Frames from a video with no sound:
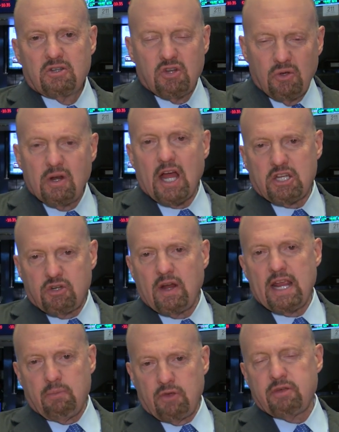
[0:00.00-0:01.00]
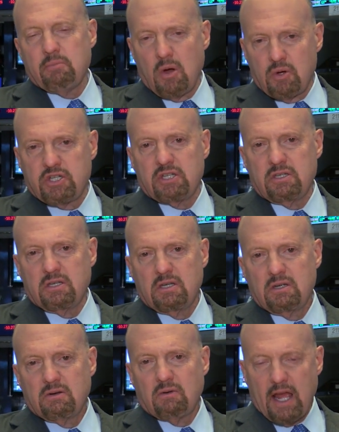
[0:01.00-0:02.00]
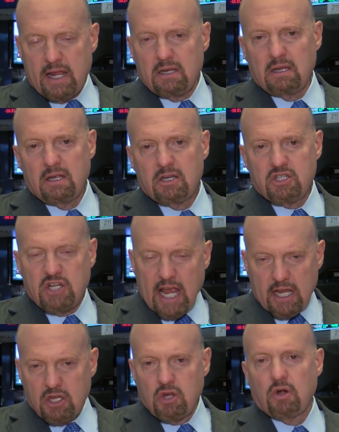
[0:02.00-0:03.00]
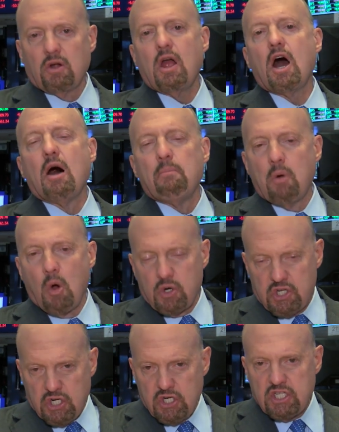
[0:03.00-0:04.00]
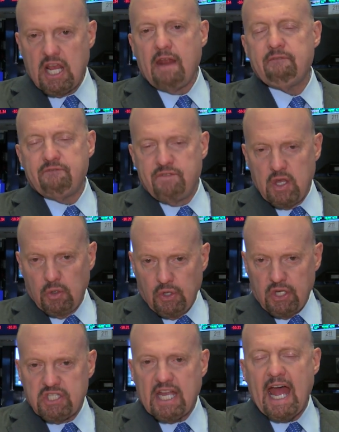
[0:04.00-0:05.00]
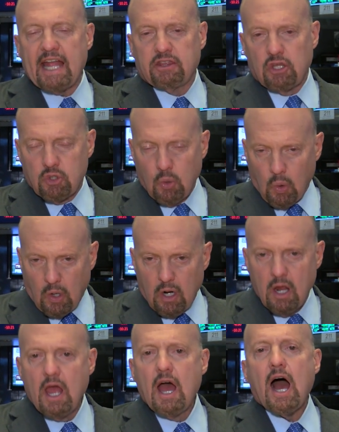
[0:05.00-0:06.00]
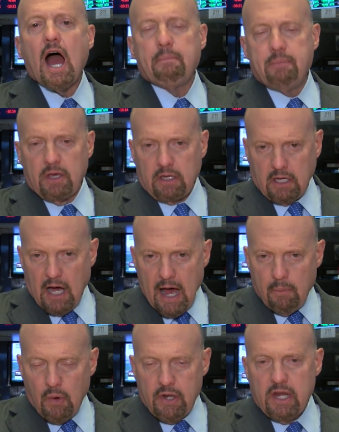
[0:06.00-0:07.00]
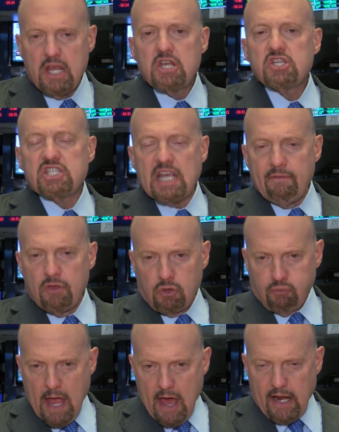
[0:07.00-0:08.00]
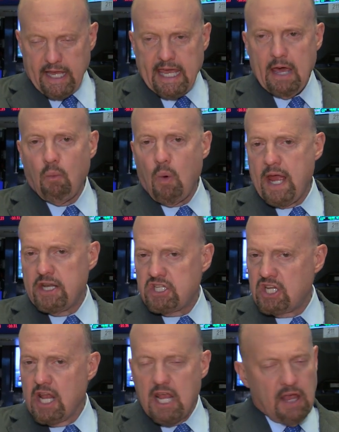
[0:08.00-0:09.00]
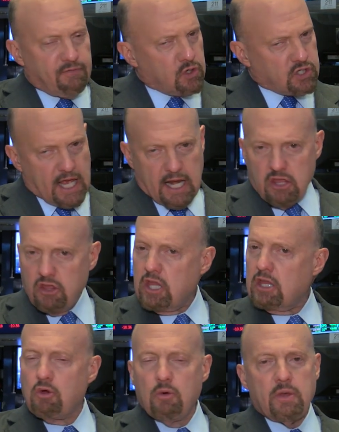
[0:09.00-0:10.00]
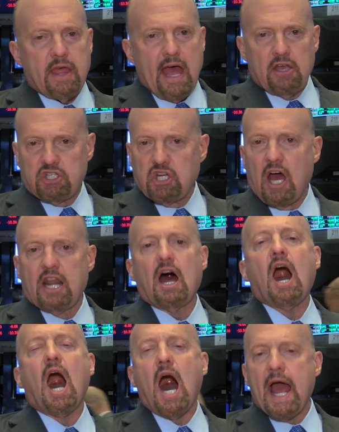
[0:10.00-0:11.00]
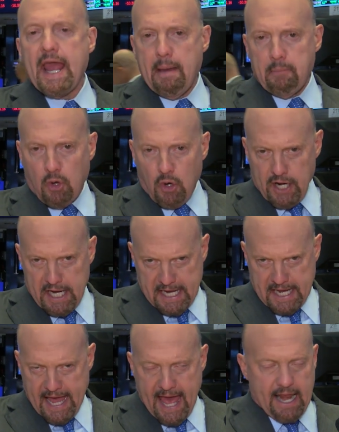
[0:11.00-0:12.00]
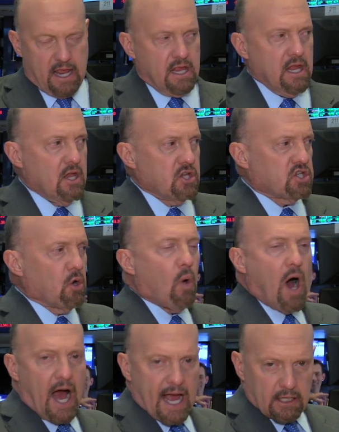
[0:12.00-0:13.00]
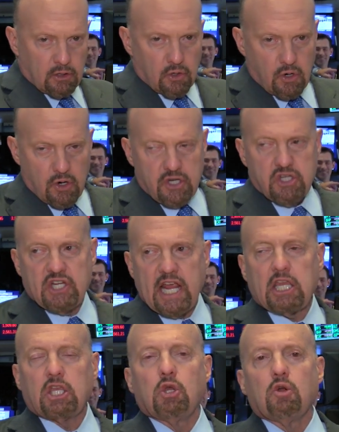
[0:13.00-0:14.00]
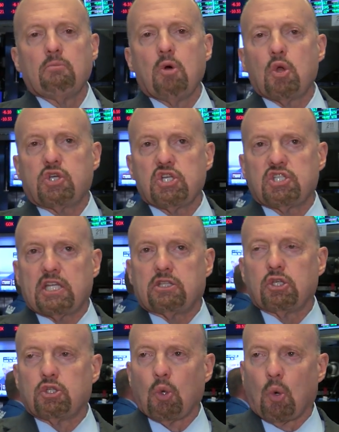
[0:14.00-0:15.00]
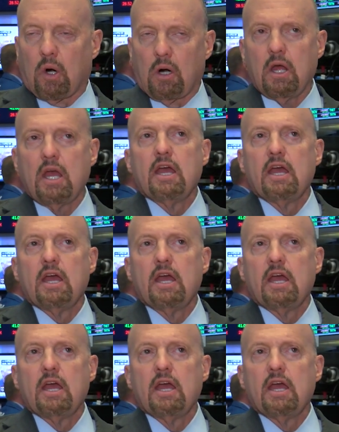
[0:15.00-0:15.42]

Do not trade with emotion, right? Check your emotions and feelings at the door. I pick Godwin. Seventh round, I get Wentz. If there's anything good with Alshon, I am going to get it. So I learned, check your emotions at the door.